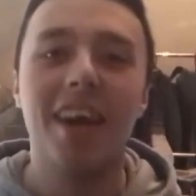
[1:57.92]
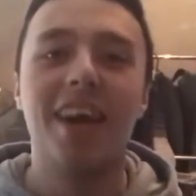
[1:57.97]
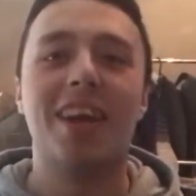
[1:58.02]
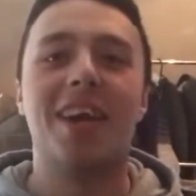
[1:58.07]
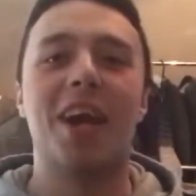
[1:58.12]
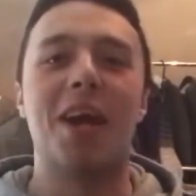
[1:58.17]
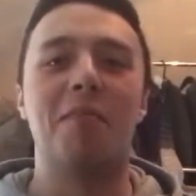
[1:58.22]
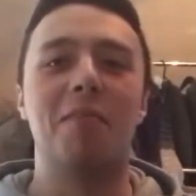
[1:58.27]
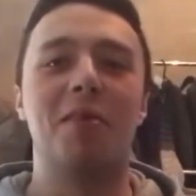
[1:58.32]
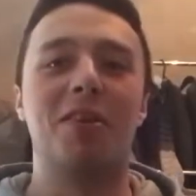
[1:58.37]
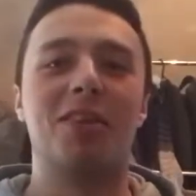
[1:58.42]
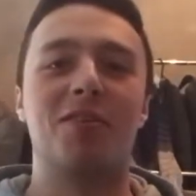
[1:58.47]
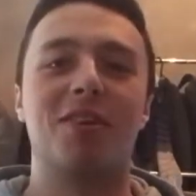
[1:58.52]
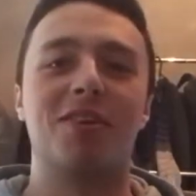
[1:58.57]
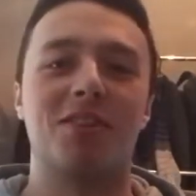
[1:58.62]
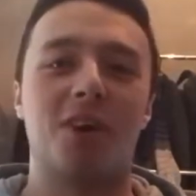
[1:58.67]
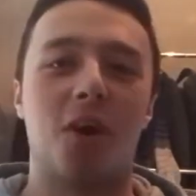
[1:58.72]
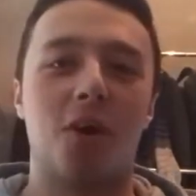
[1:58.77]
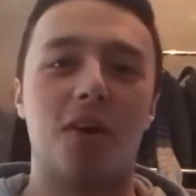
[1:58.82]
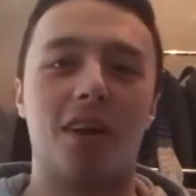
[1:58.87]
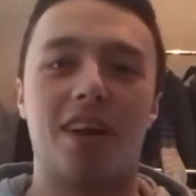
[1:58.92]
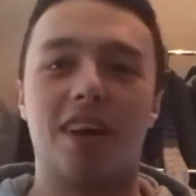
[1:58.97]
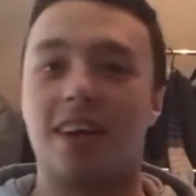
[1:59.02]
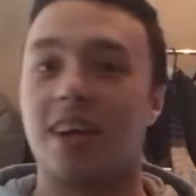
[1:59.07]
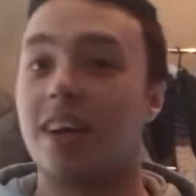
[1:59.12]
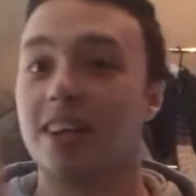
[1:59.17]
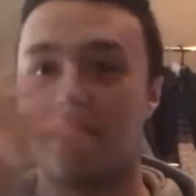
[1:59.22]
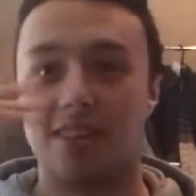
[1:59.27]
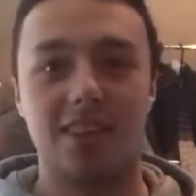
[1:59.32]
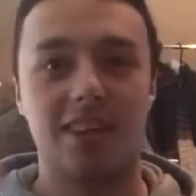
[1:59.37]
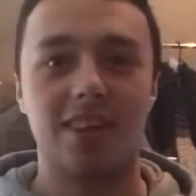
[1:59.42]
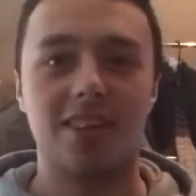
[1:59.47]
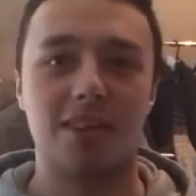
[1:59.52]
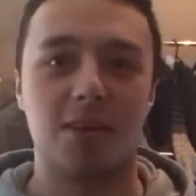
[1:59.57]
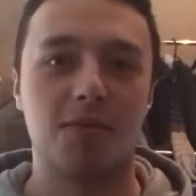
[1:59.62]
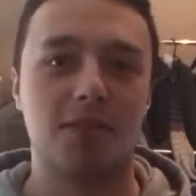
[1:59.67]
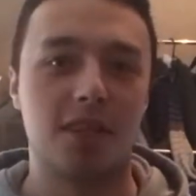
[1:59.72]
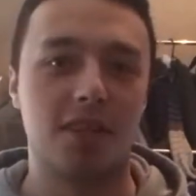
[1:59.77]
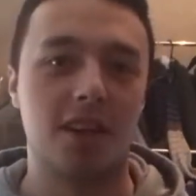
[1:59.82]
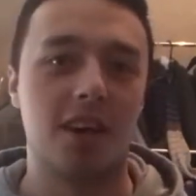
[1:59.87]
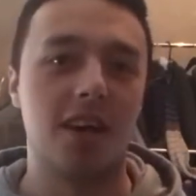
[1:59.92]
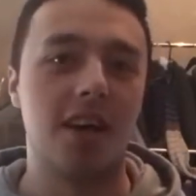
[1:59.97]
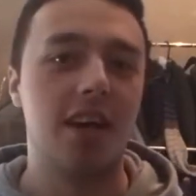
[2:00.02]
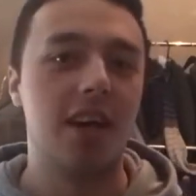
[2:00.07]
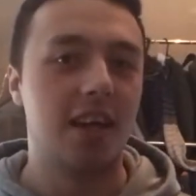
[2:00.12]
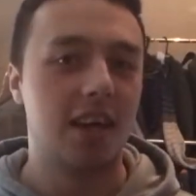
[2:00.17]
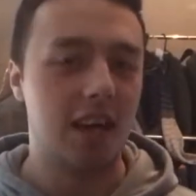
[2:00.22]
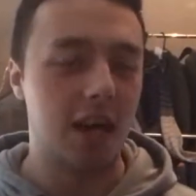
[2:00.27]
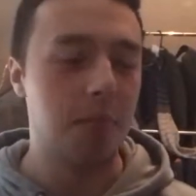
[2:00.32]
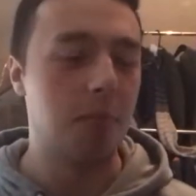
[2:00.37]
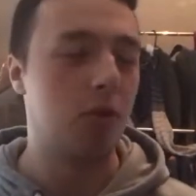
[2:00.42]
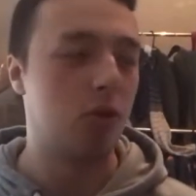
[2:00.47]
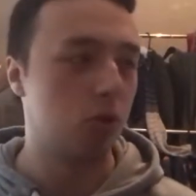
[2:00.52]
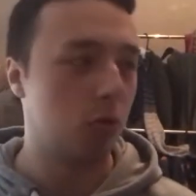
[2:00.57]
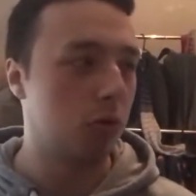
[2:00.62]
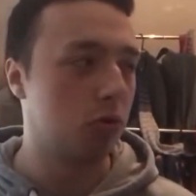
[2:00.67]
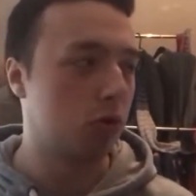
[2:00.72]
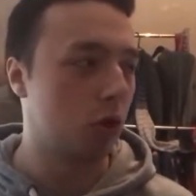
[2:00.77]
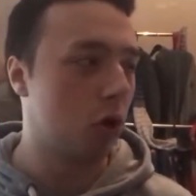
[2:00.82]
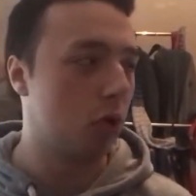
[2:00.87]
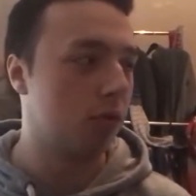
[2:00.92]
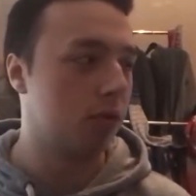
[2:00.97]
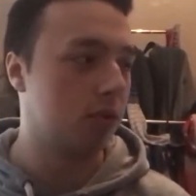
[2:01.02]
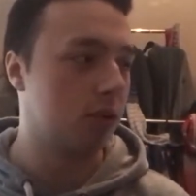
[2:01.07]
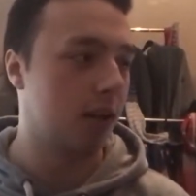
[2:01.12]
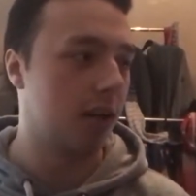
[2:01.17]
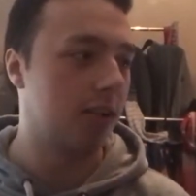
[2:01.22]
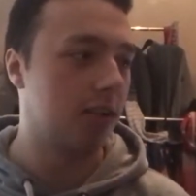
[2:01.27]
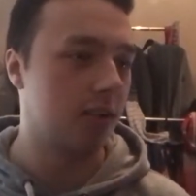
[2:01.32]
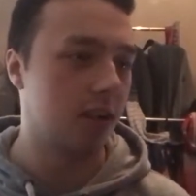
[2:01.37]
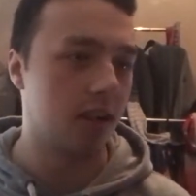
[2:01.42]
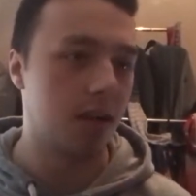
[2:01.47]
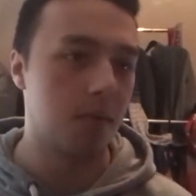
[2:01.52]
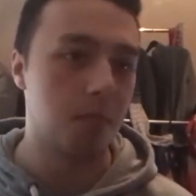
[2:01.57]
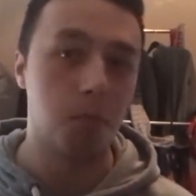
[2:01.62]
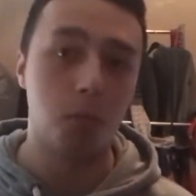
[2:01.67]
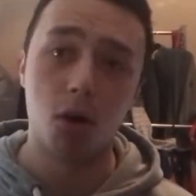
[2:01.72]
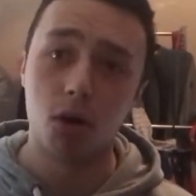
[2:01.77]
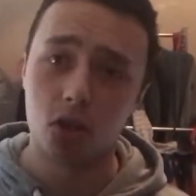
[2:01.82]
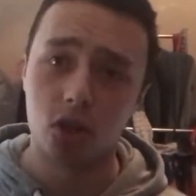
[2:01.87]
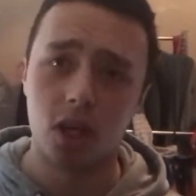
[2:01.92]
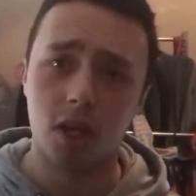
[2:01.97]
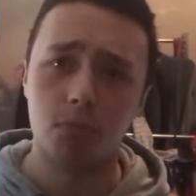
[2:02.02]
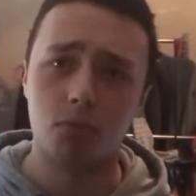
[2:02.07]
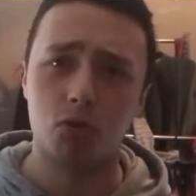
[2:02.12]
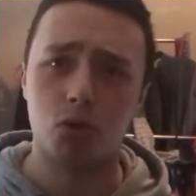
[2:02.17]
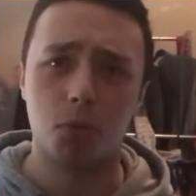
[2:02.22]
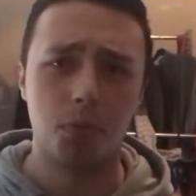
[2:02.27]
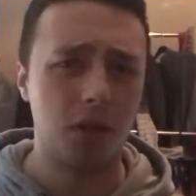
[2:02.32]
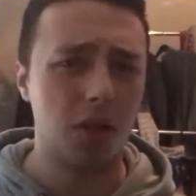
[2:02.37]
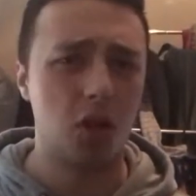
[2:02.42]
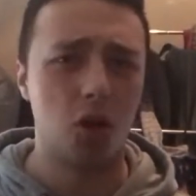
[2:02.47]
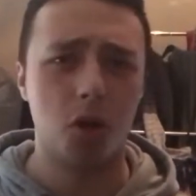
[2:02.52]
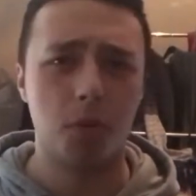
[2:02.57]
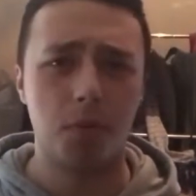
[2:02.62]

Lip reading: came into his own. Again, it's the second time I said that. Came into his own, starting to land more jabs, doubling it